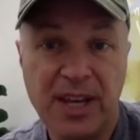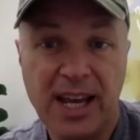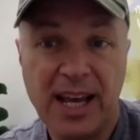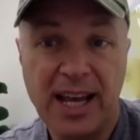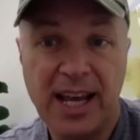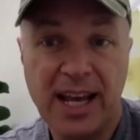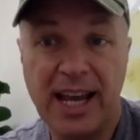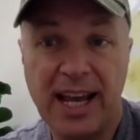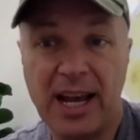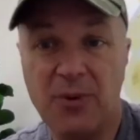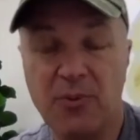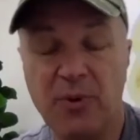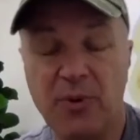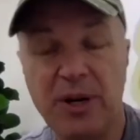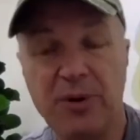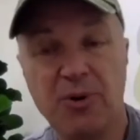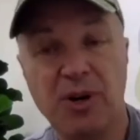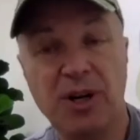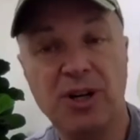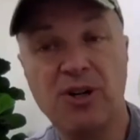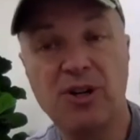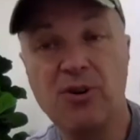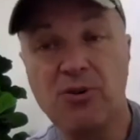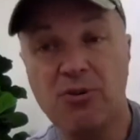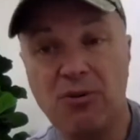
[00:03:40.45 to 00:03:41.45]
and we were
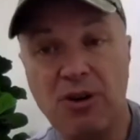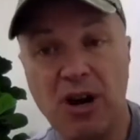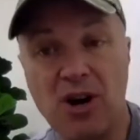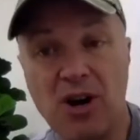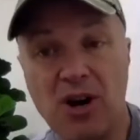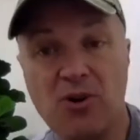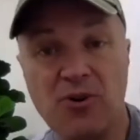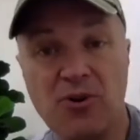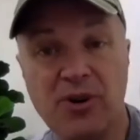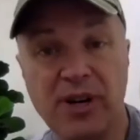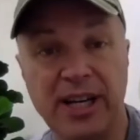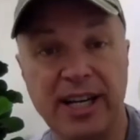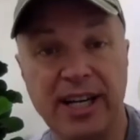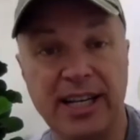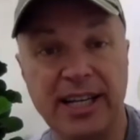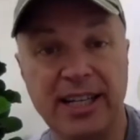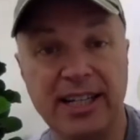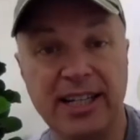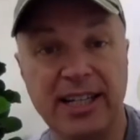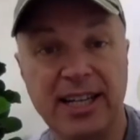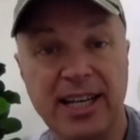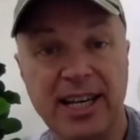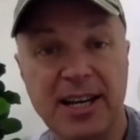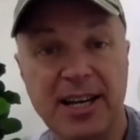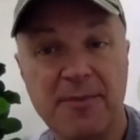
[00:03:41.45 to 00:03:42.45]
growing,
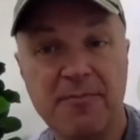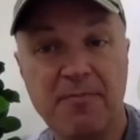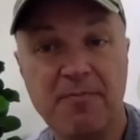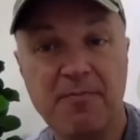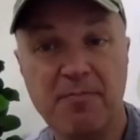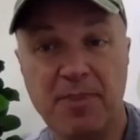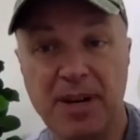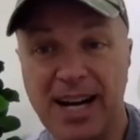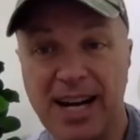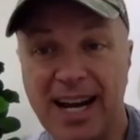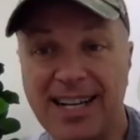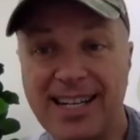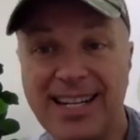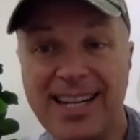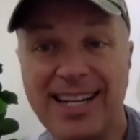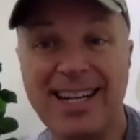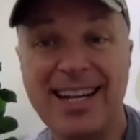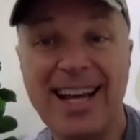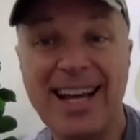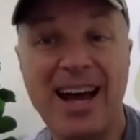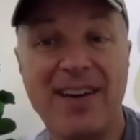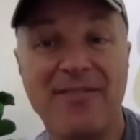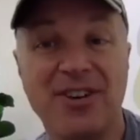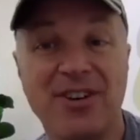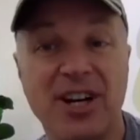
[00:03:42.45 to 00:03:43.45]
but I didn't
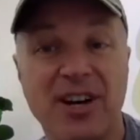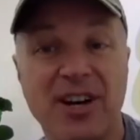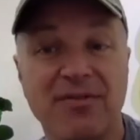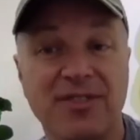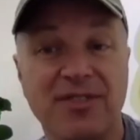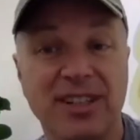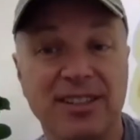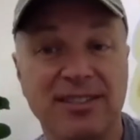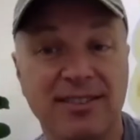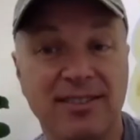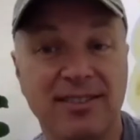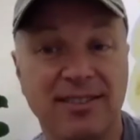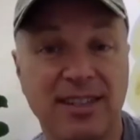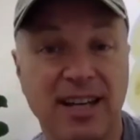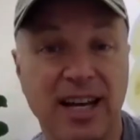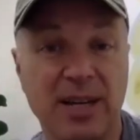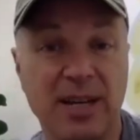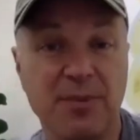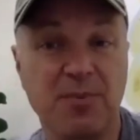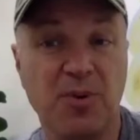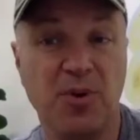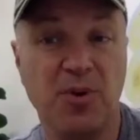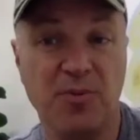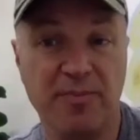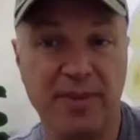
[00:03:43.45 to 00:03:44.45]
have enough
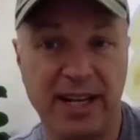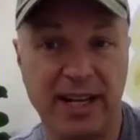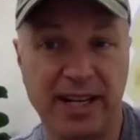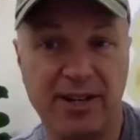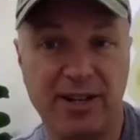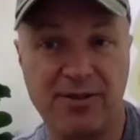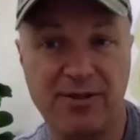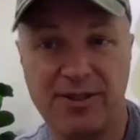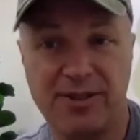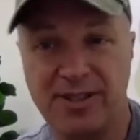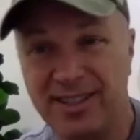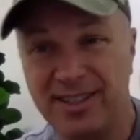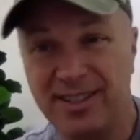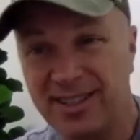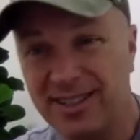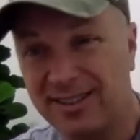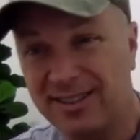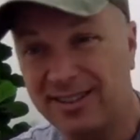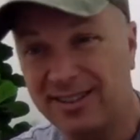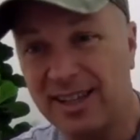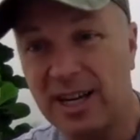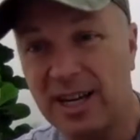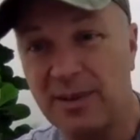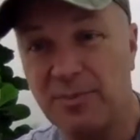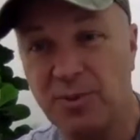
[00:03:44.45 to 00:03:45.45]
disciple makers to
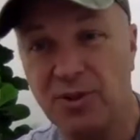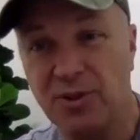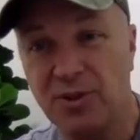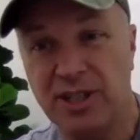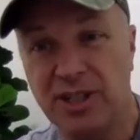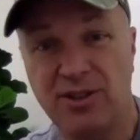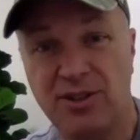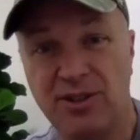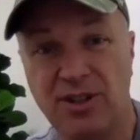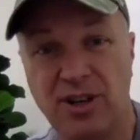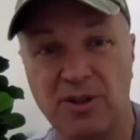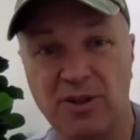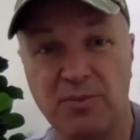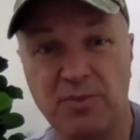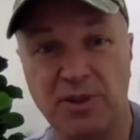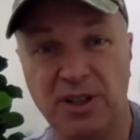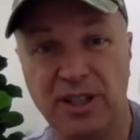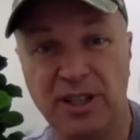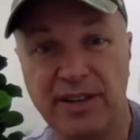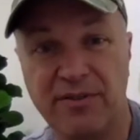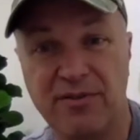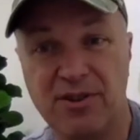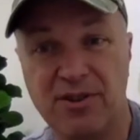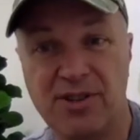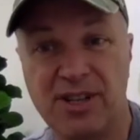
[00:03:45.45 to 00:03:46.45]
disciple these young
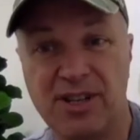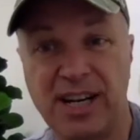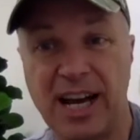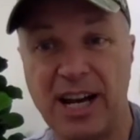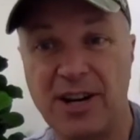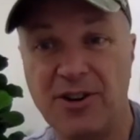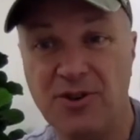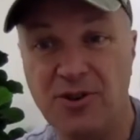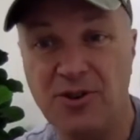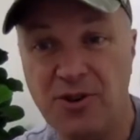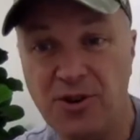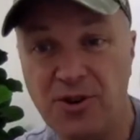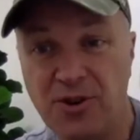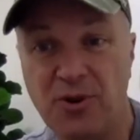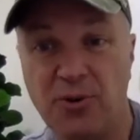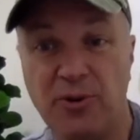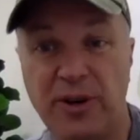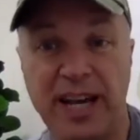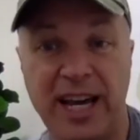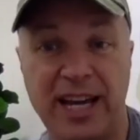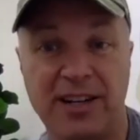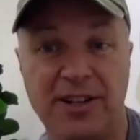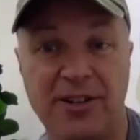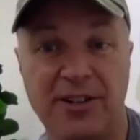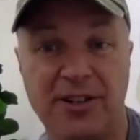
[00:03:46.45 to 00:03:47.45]
believers. And I knew we
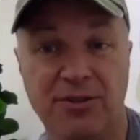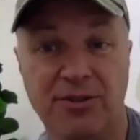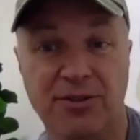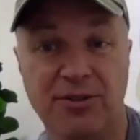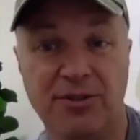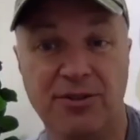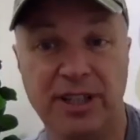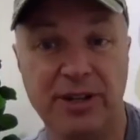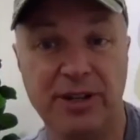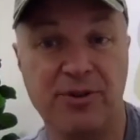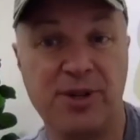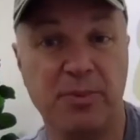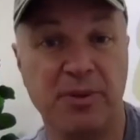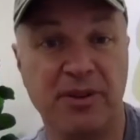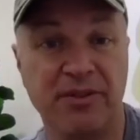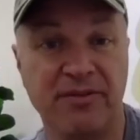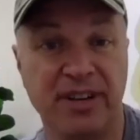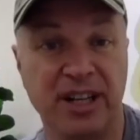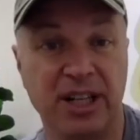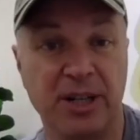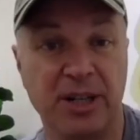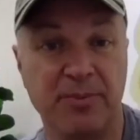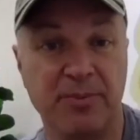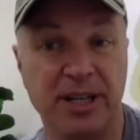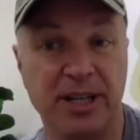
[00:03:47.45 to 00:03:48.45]
had to do leadership
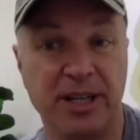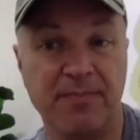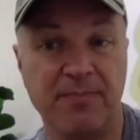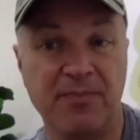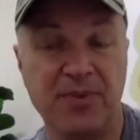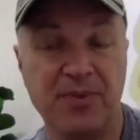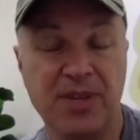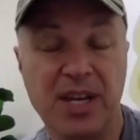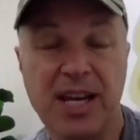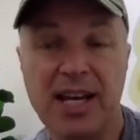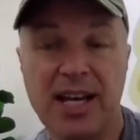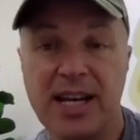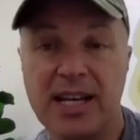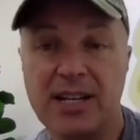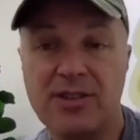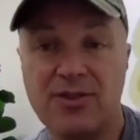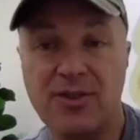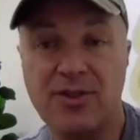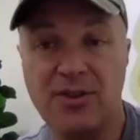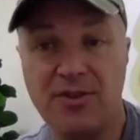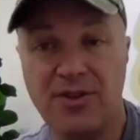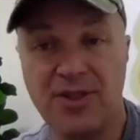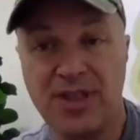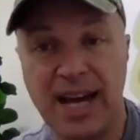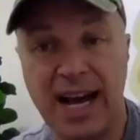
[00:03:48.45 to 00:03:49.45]
development. And so
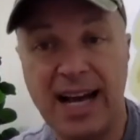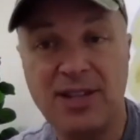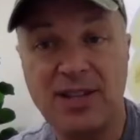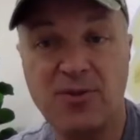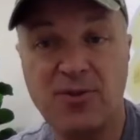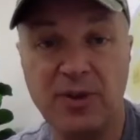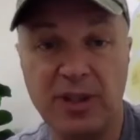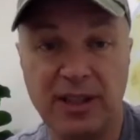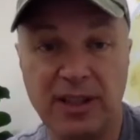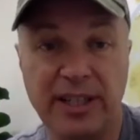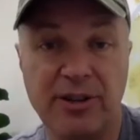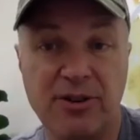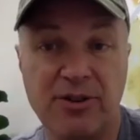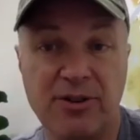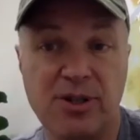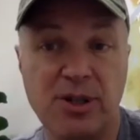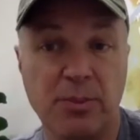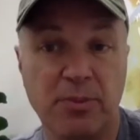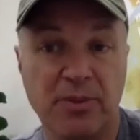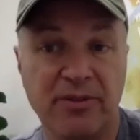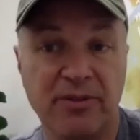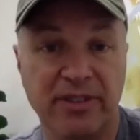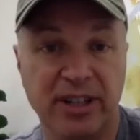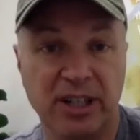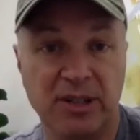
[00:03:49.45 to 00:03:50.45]
that's when leadership
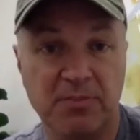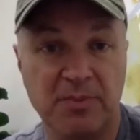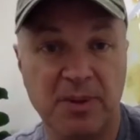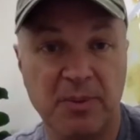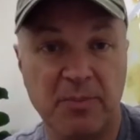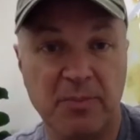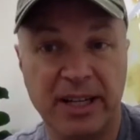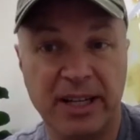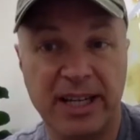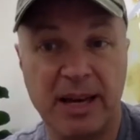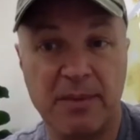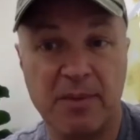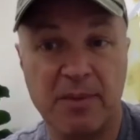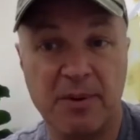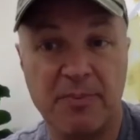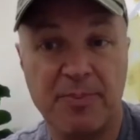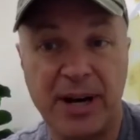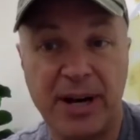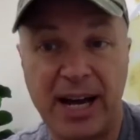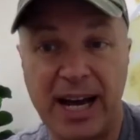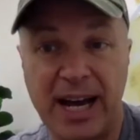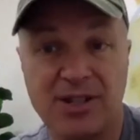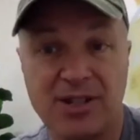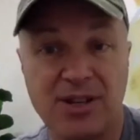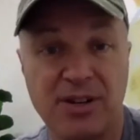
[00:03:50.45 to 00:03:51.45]
development became a
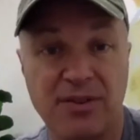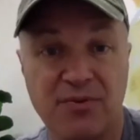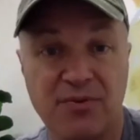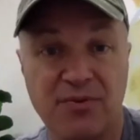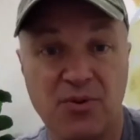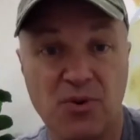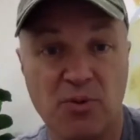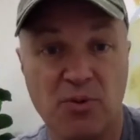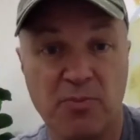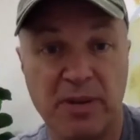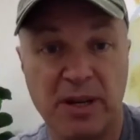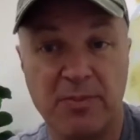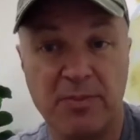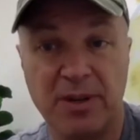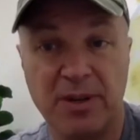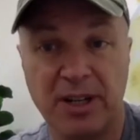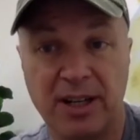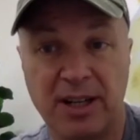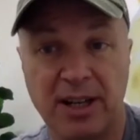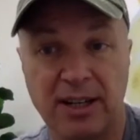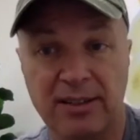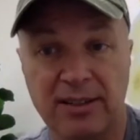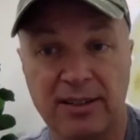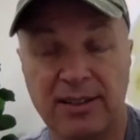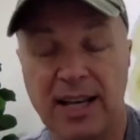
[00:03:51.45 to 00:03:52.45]
passion for me,
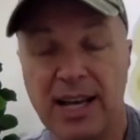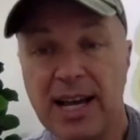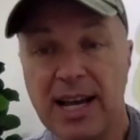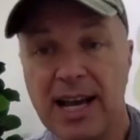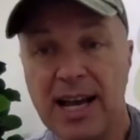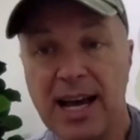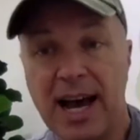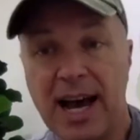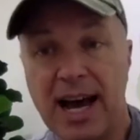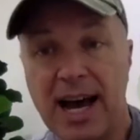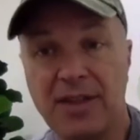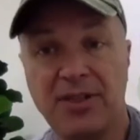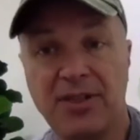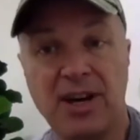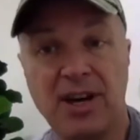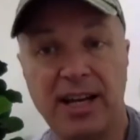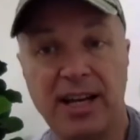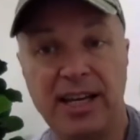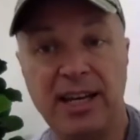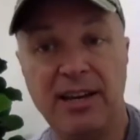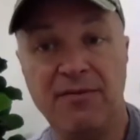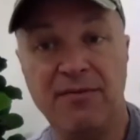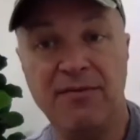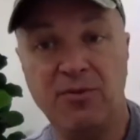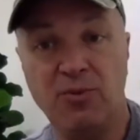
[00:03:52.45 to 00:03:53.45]
because I thought,
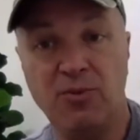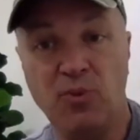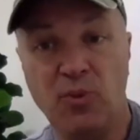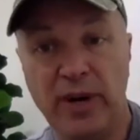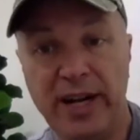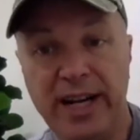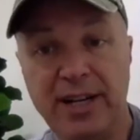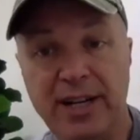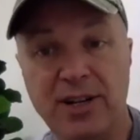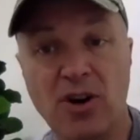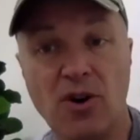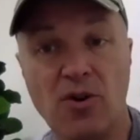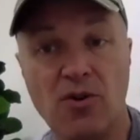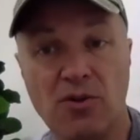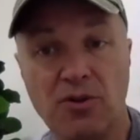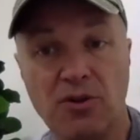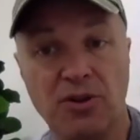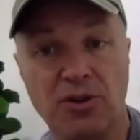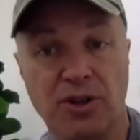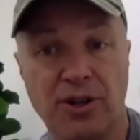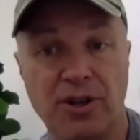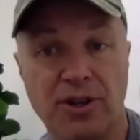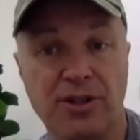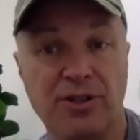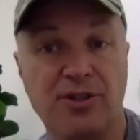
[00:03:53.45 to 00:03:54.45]
if we don't
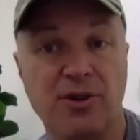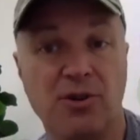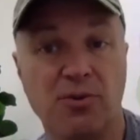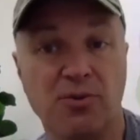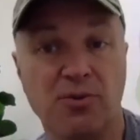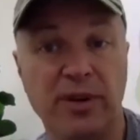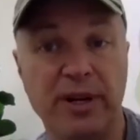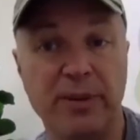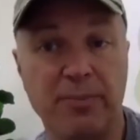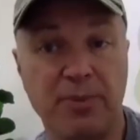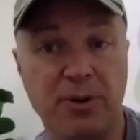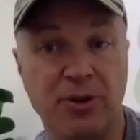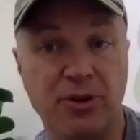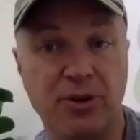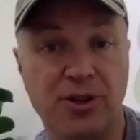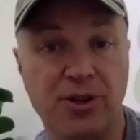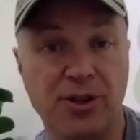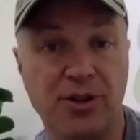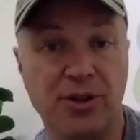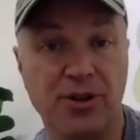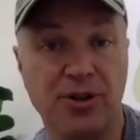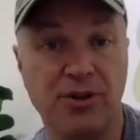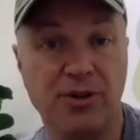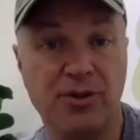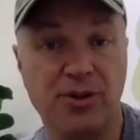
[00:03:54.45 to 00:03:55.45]
learn to
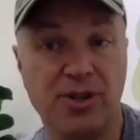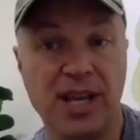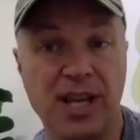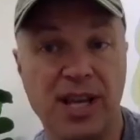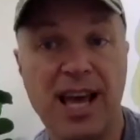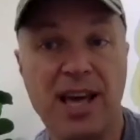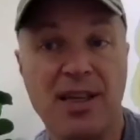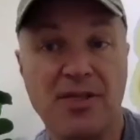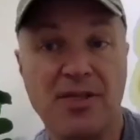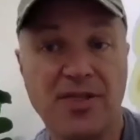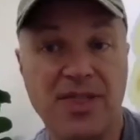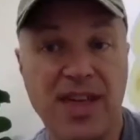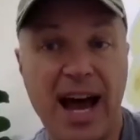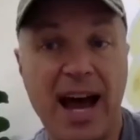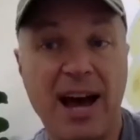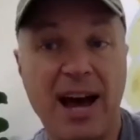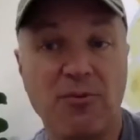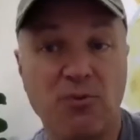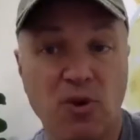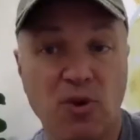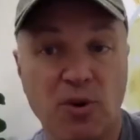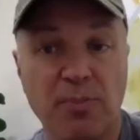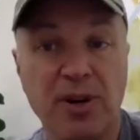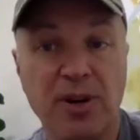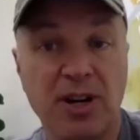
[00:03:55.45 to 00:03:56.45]
reproduce, that
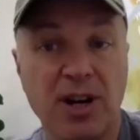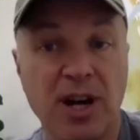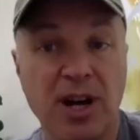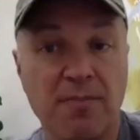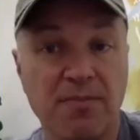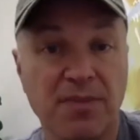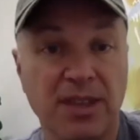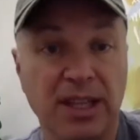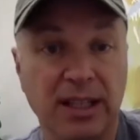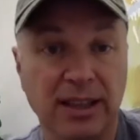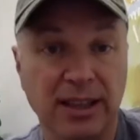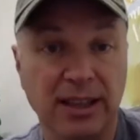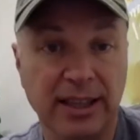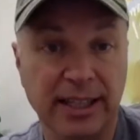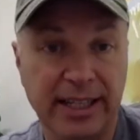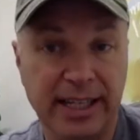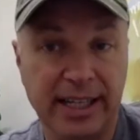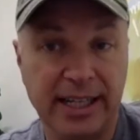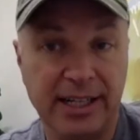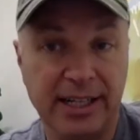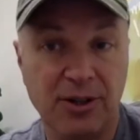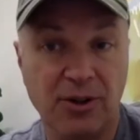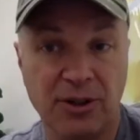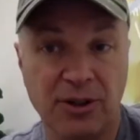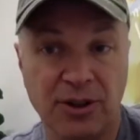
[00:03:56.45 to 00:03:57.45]
will become the
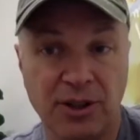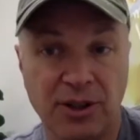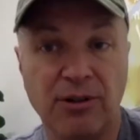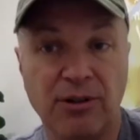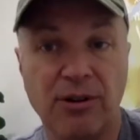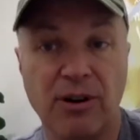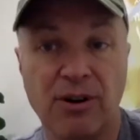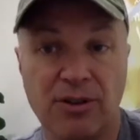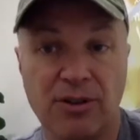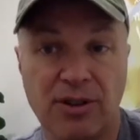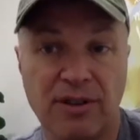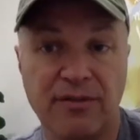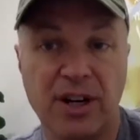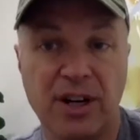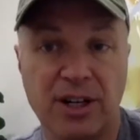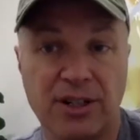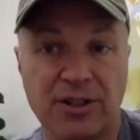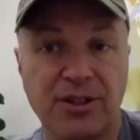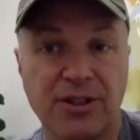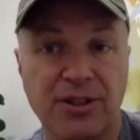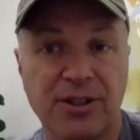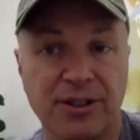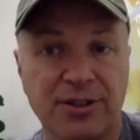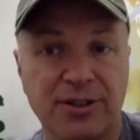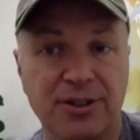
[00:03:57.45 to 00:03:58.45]
lid on the growth of our
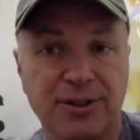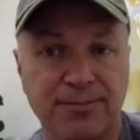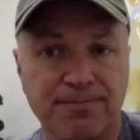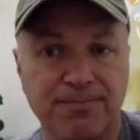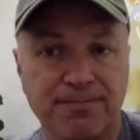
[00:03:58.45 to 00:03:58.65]
church.